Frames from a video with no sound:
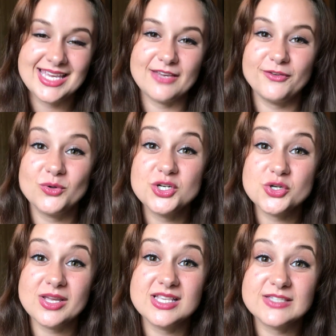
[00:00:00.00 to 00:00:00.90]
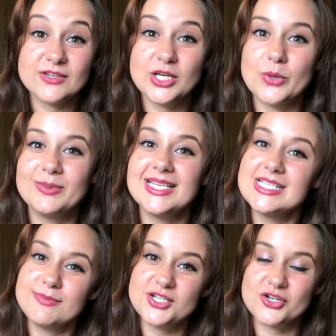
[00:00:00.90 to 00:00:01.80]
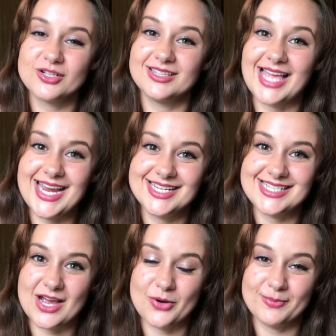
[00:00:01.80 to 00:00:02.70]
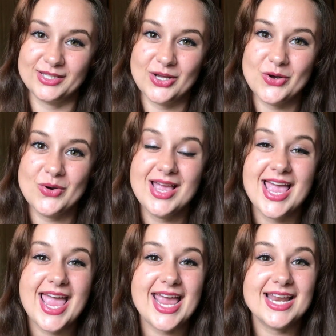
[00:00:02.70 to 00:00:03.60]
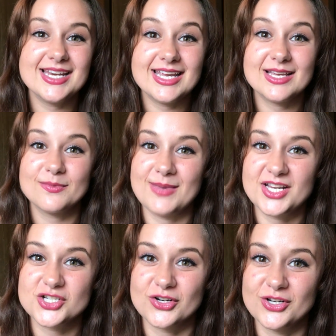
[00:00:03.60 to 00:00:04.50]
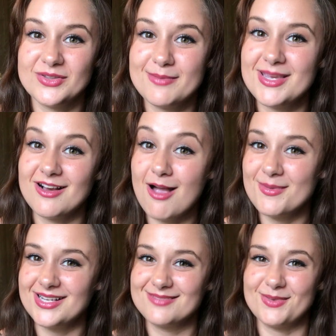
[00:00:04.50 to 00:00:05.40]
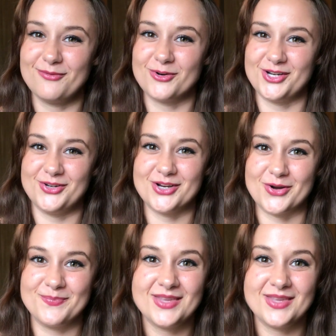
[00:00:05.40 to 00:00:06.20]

If you enjoyed this video, please be sure to like down below, and make sure you leave me a comment before you go.